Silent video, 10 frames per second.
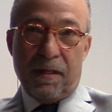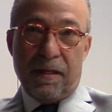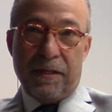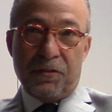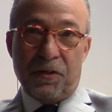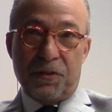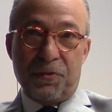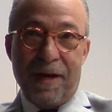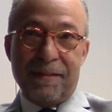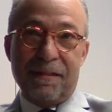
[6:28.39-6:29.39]
I took a
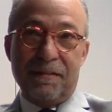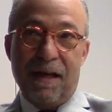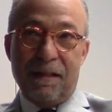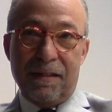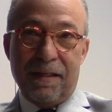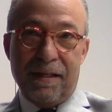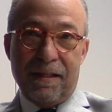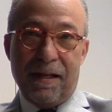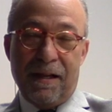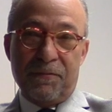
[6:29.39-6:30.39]
train to Delhi, and
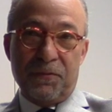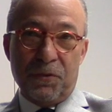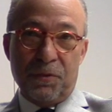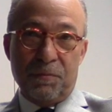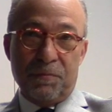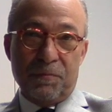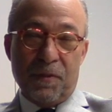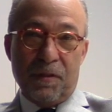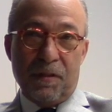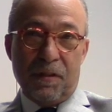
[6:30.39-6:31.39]
then I flew
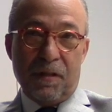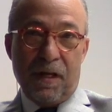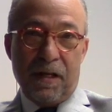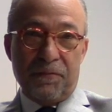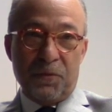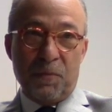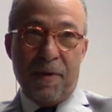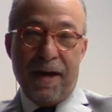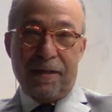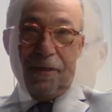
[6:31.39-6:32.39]

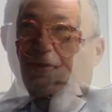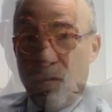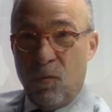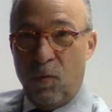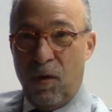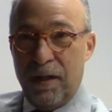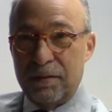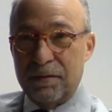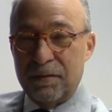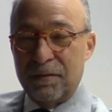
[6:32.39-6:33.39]
back here.
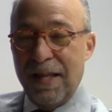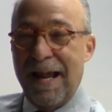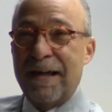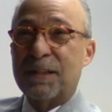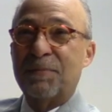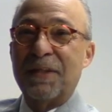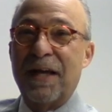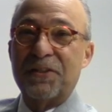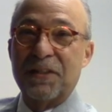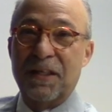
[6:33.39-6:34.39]
What the
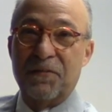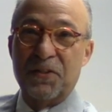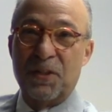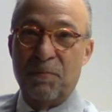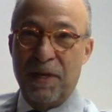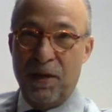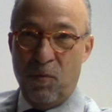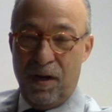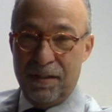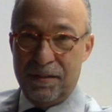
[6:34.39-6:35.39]
explanation given to me
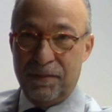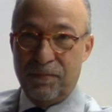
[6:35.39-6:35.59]
was,